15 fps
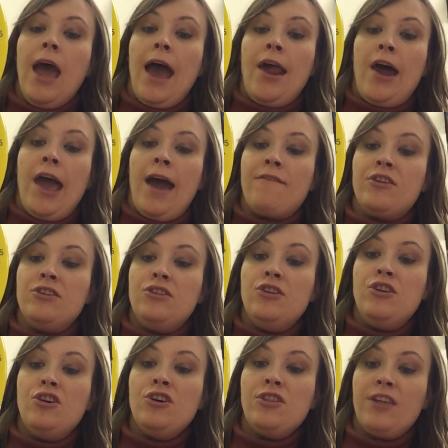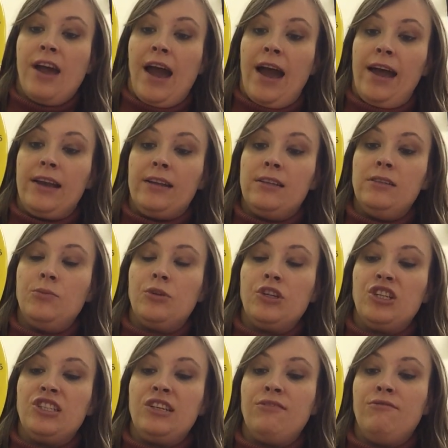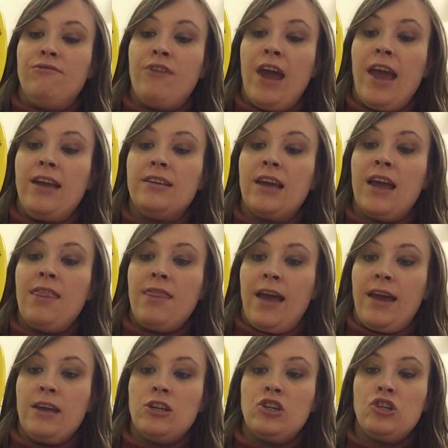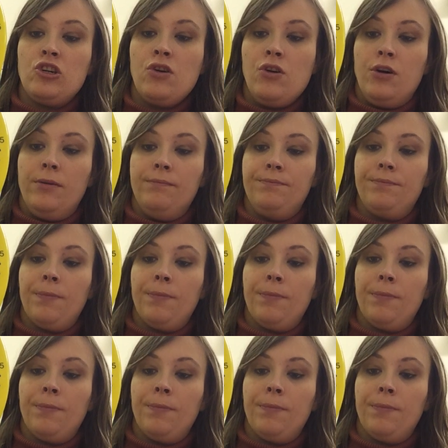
and I have another hand which is in red and that is short.